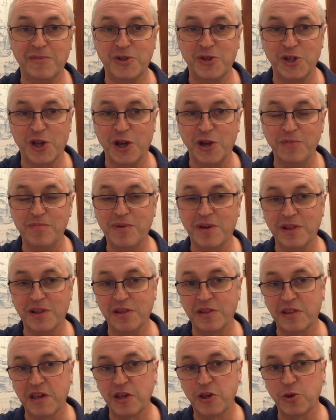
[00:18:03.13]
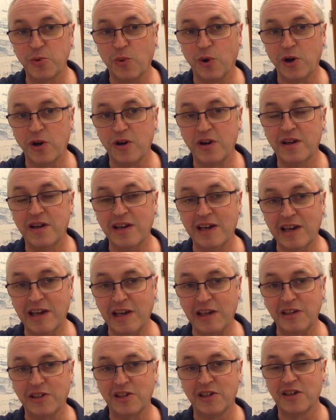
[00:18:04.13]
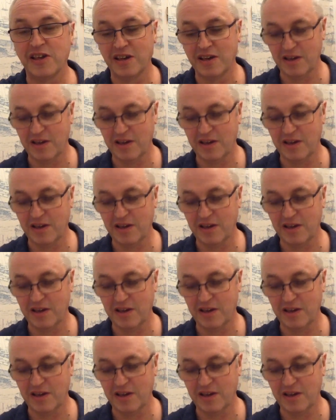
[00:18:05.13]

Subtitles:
soap, and this one is